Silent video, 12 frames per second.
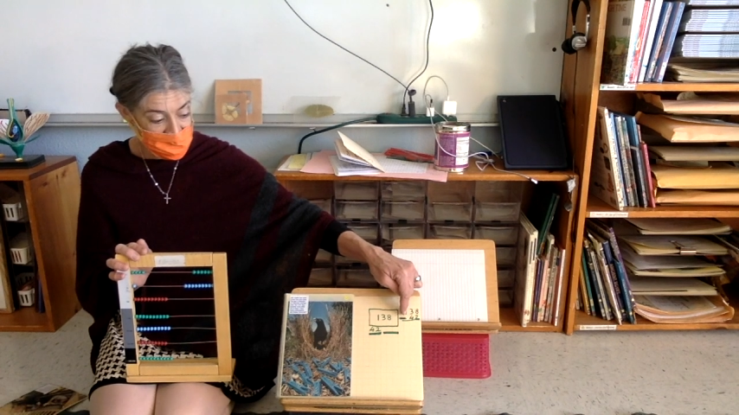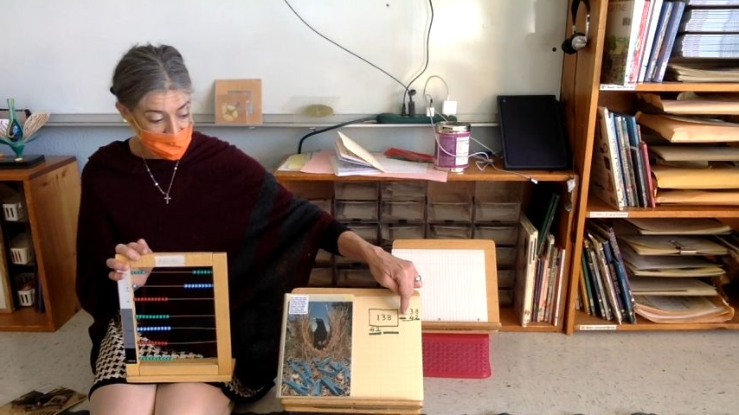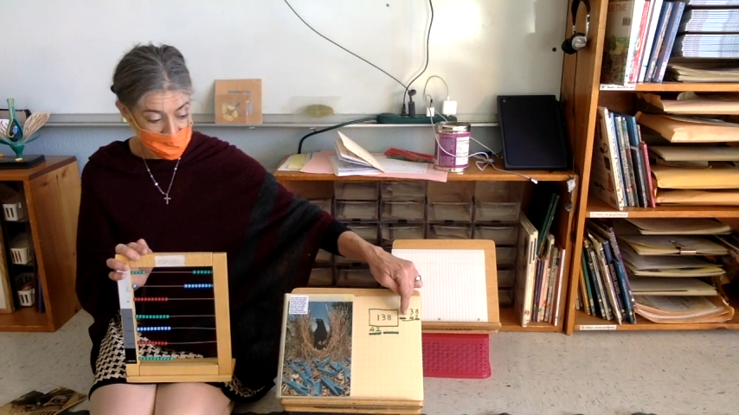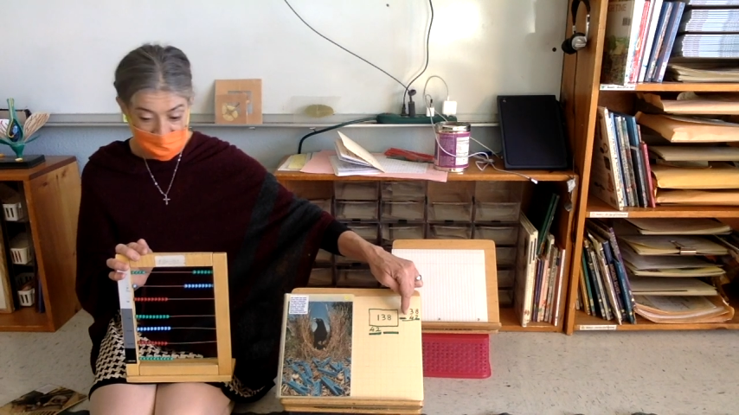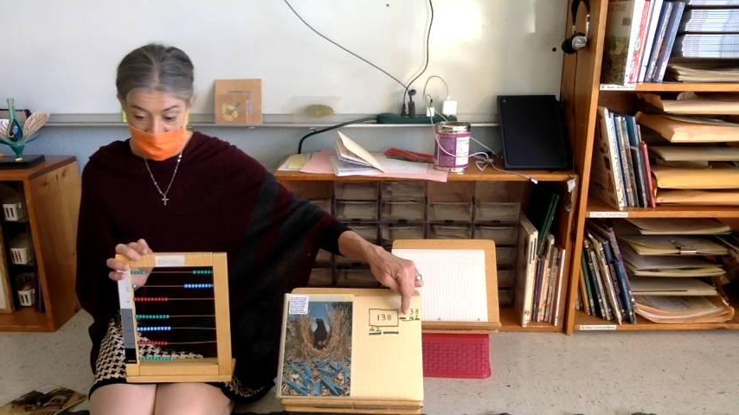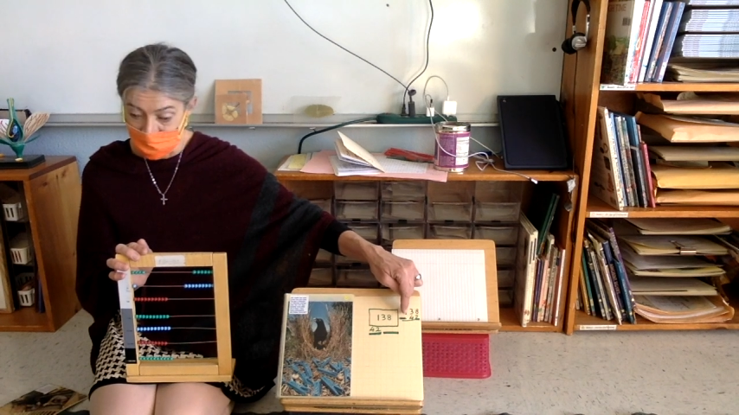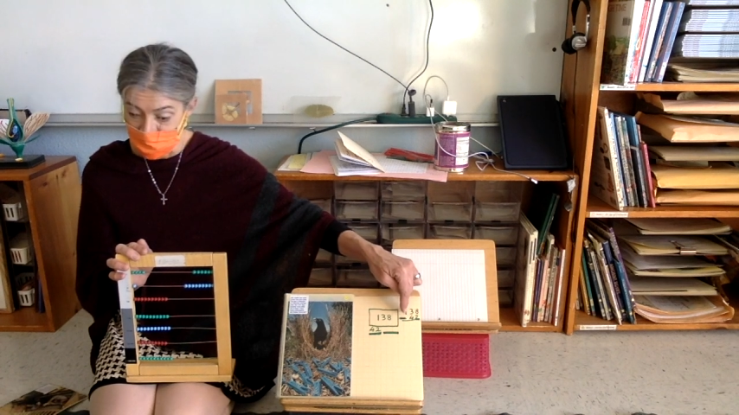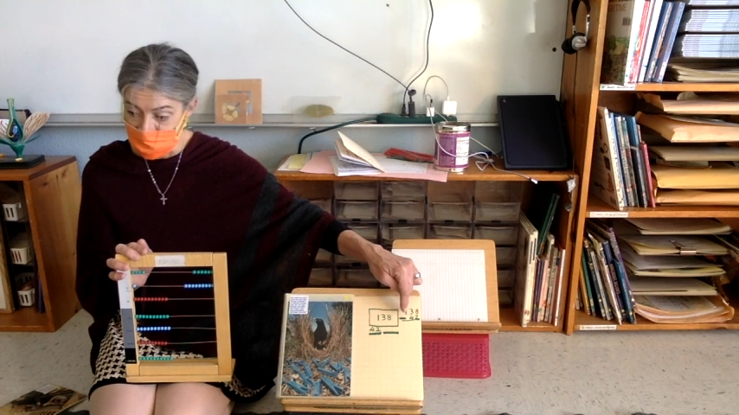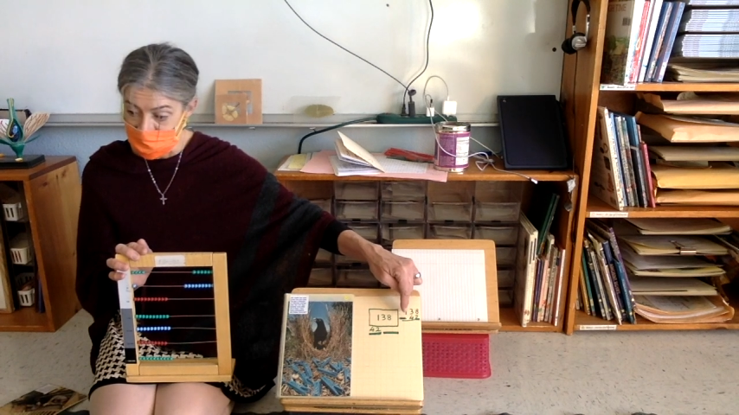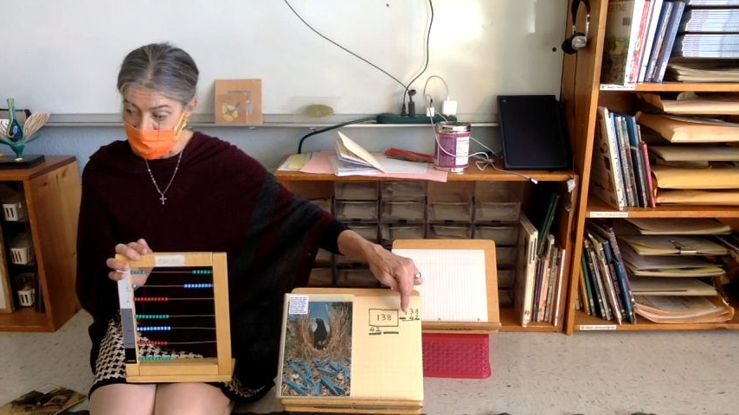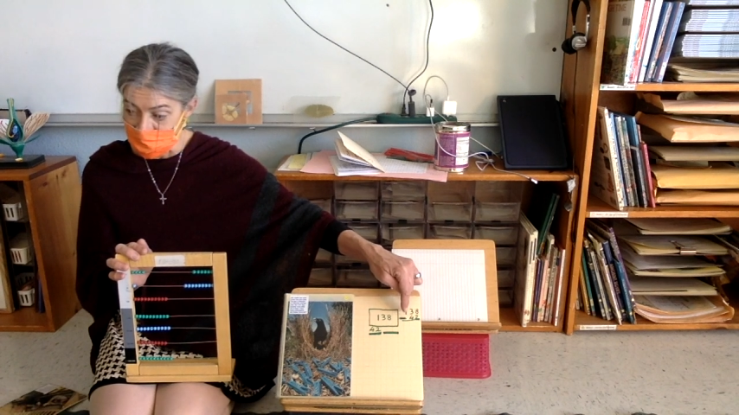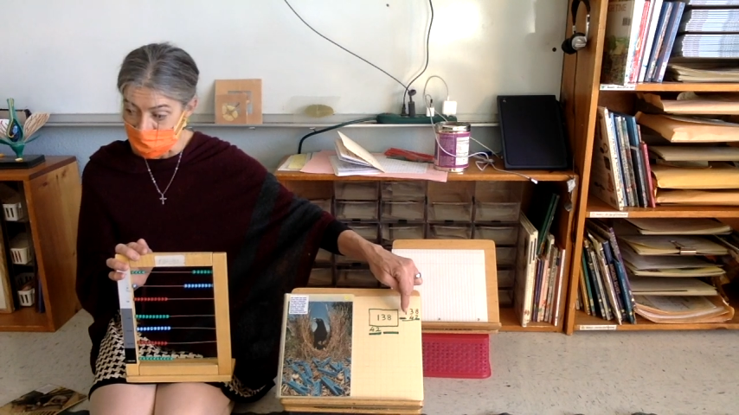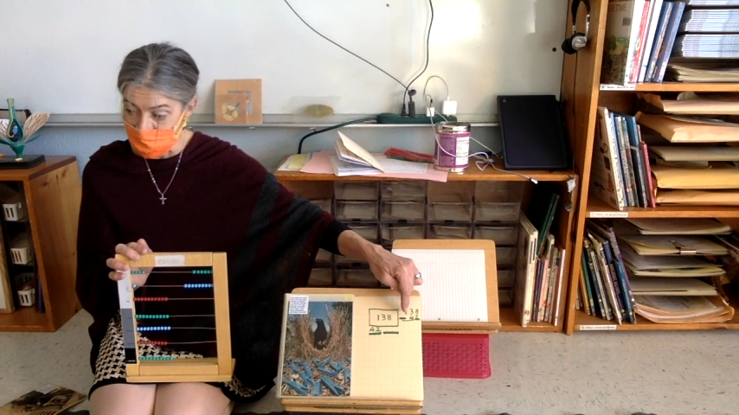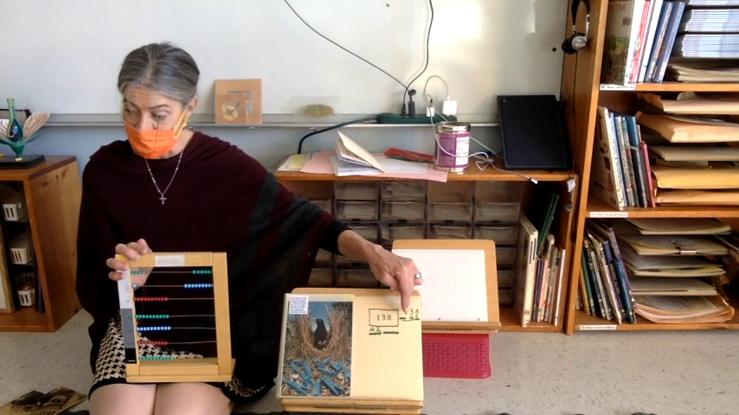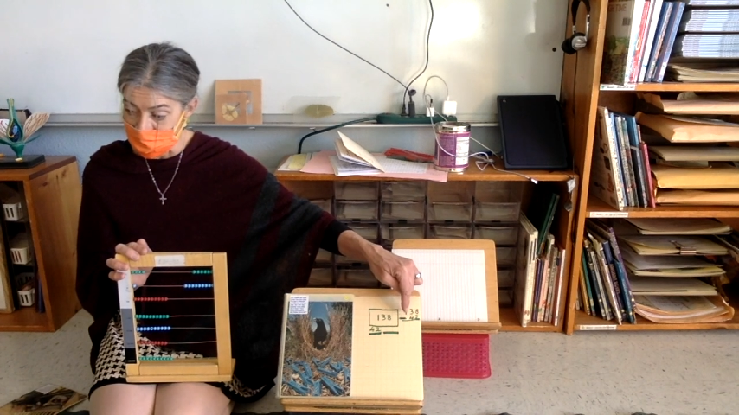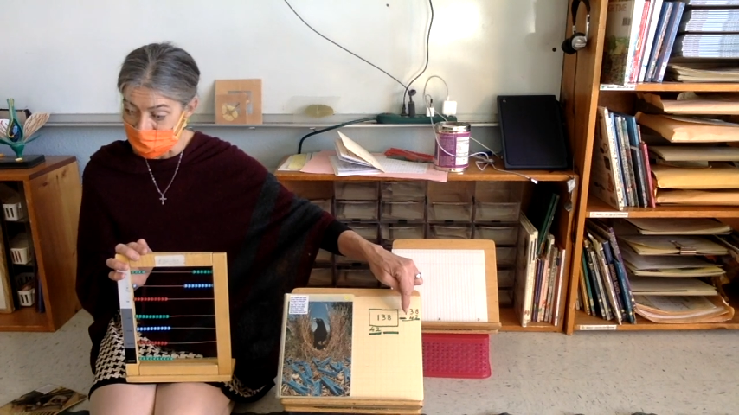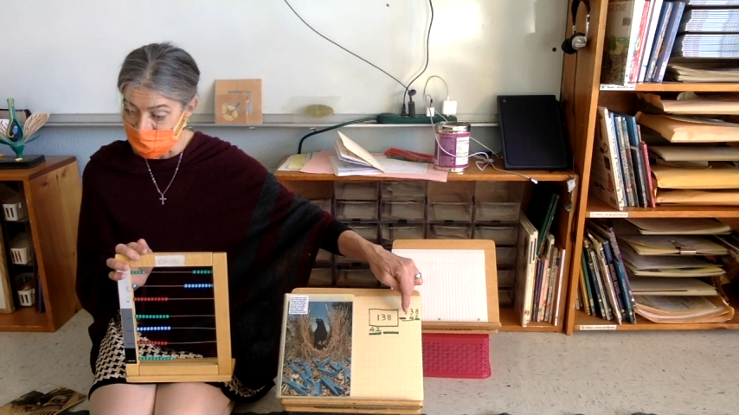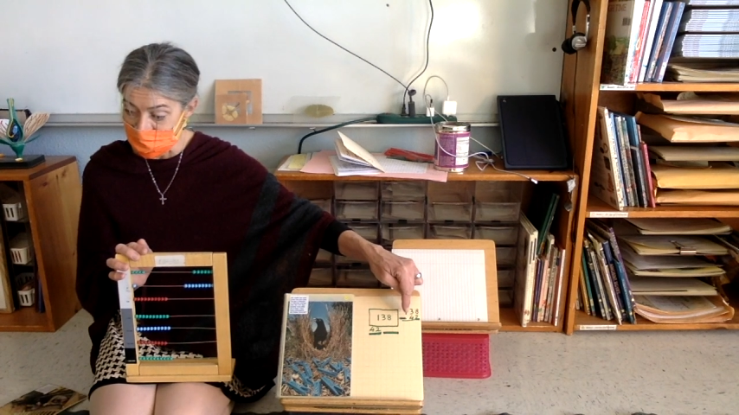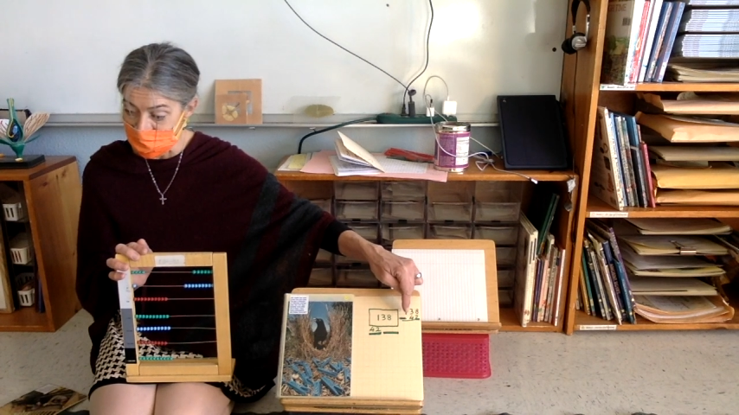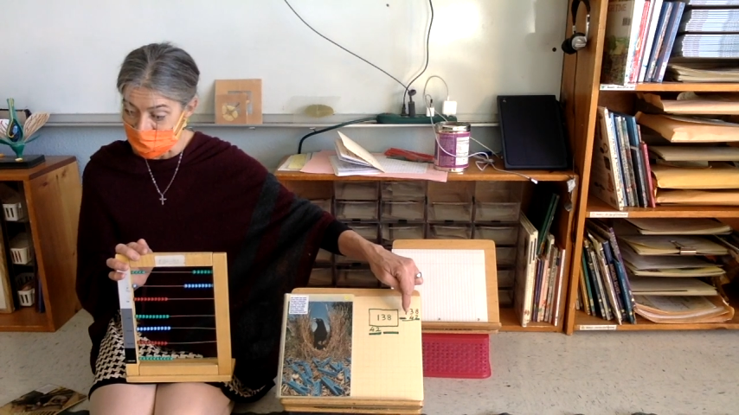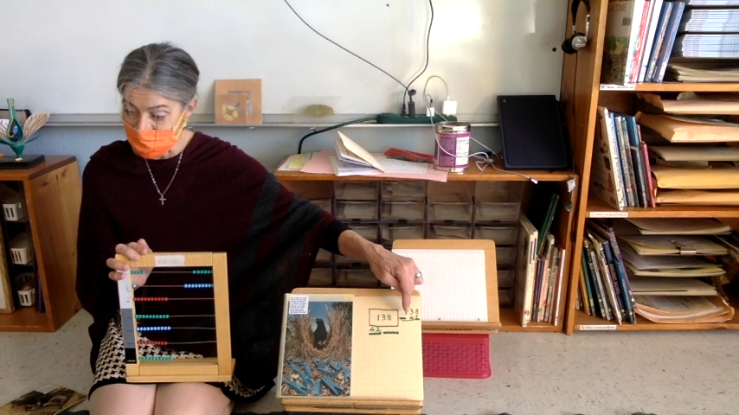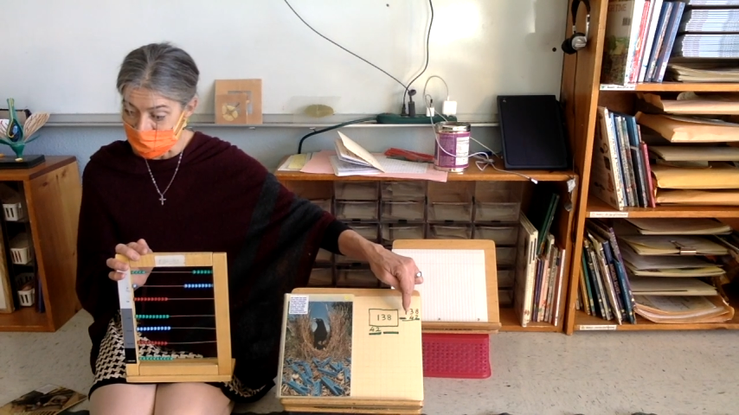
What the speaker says: don't have to take away any